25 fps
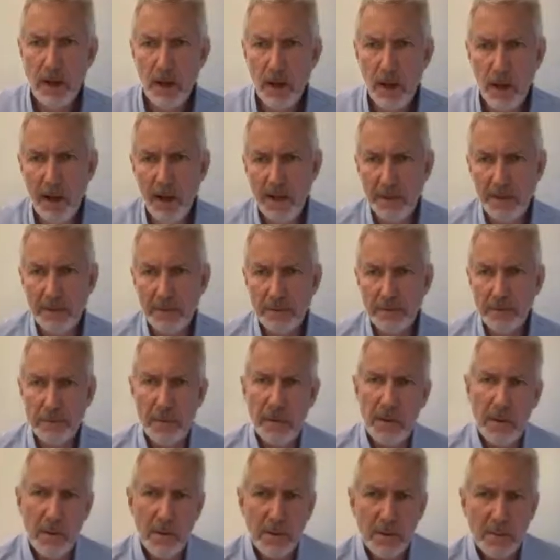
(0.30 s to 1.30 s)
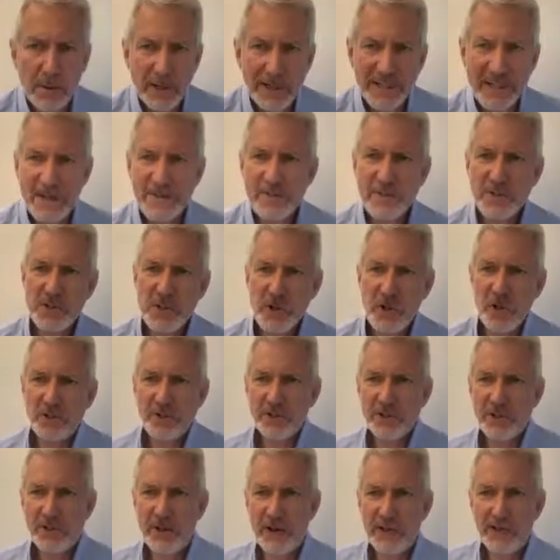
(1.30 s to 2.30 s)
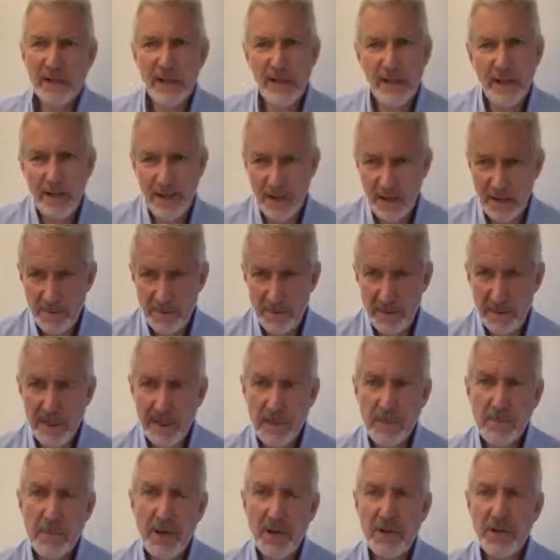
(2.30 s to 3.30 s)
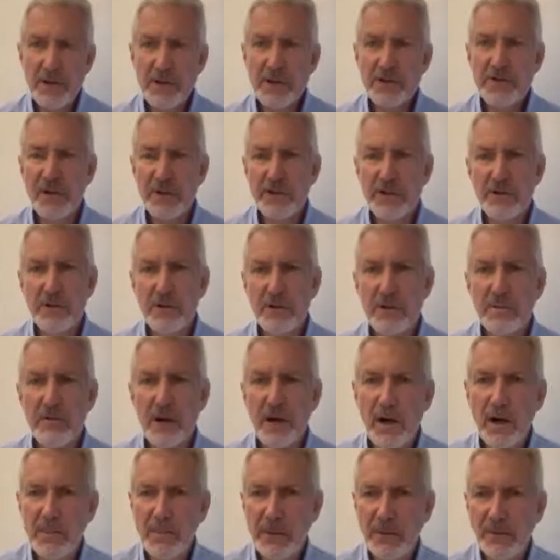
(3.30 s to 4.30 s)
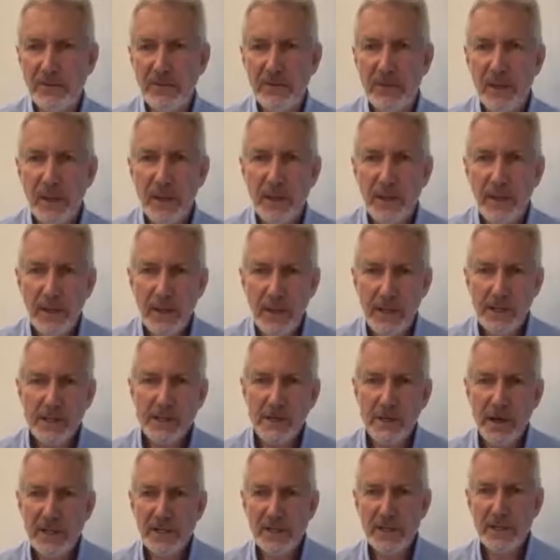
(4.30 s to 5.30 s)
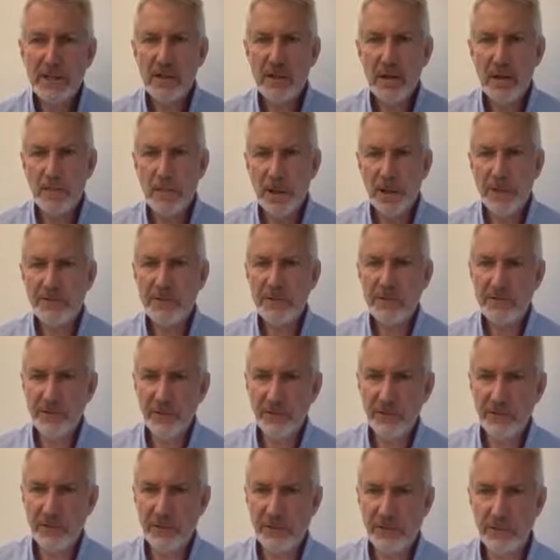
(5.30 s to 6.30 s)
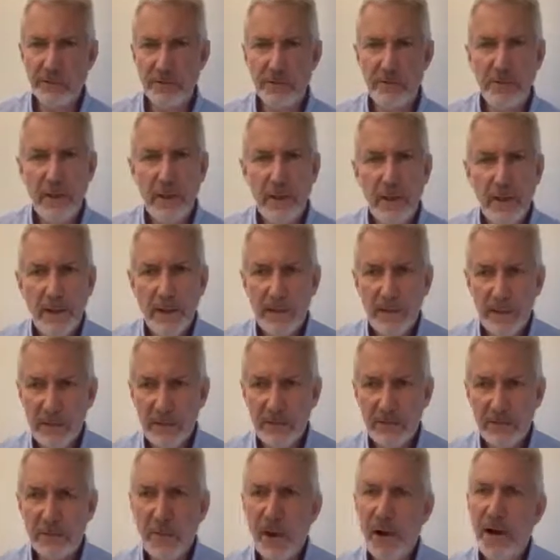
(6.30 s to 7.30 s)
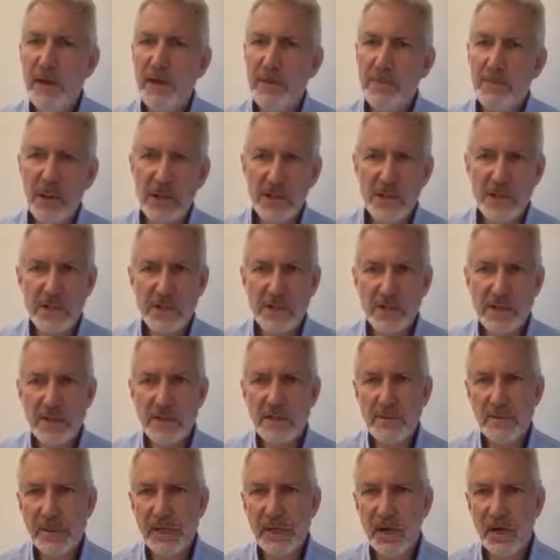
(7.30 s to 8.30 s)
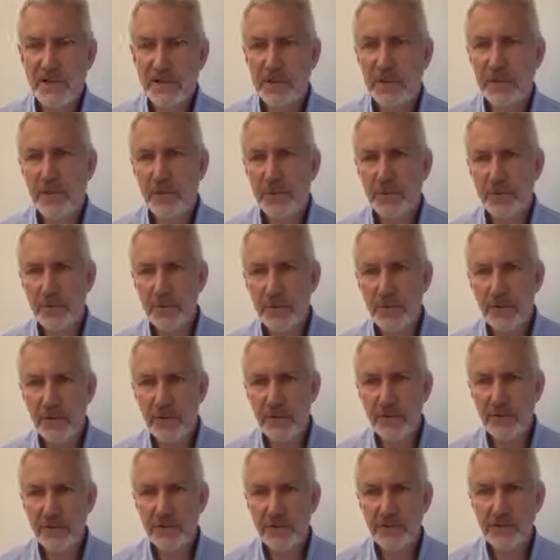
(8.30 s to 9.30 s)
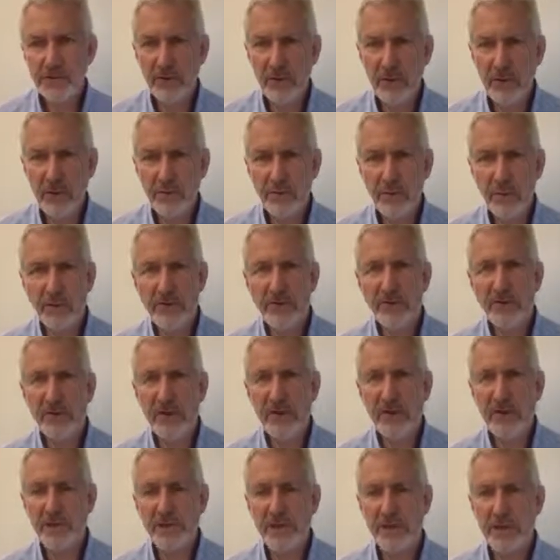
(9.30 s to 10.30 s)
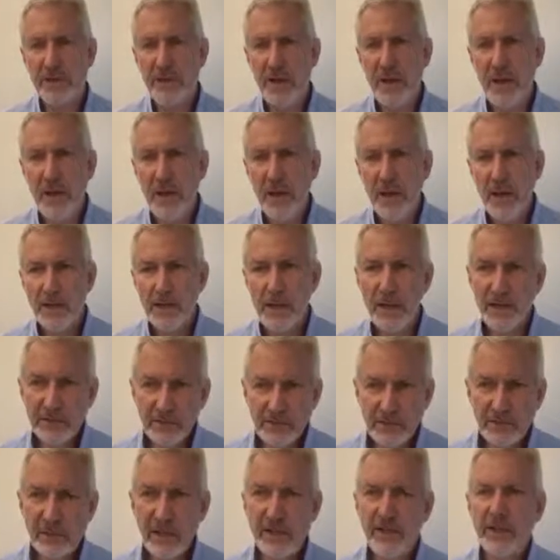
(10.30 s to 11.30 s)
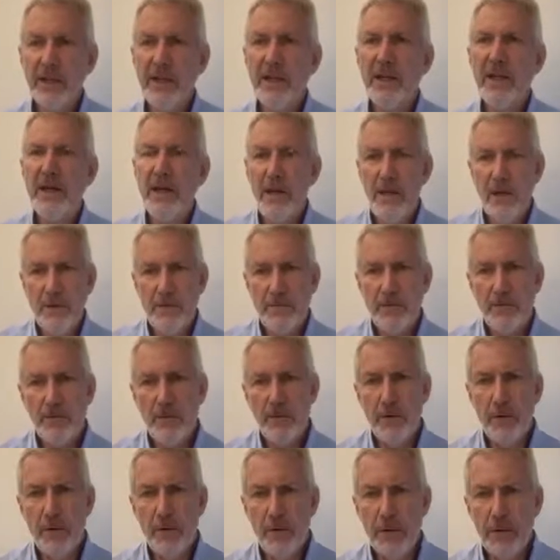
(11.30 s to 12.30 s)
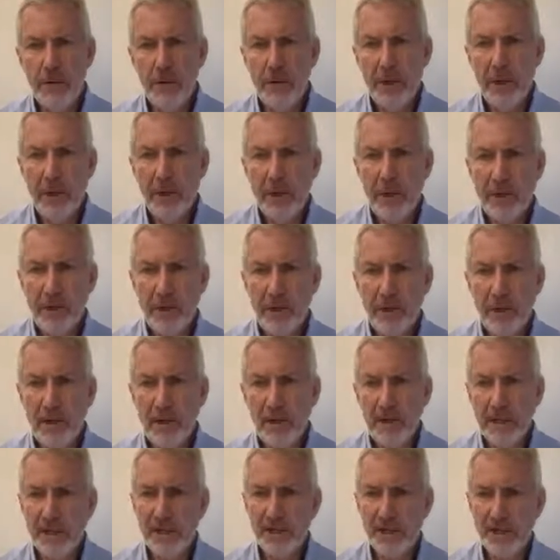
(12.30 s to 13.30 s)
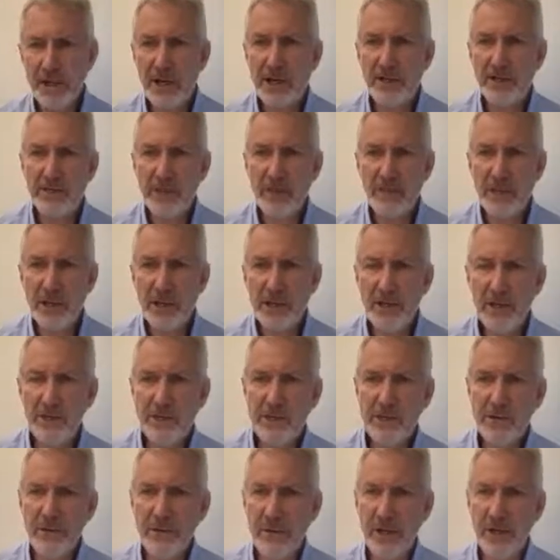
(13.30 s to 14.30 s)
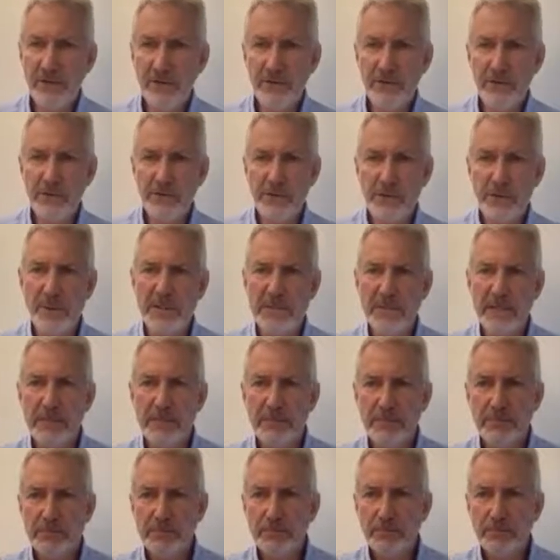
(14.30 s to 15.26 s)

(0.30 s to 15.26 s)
Hi, my name's John Cracknell and I'm the Managing Director of Ibis Integrated Bindery Systems. It's my pleasure today to be guiding you through this presentation case study for the Inkjet Seminar 2020.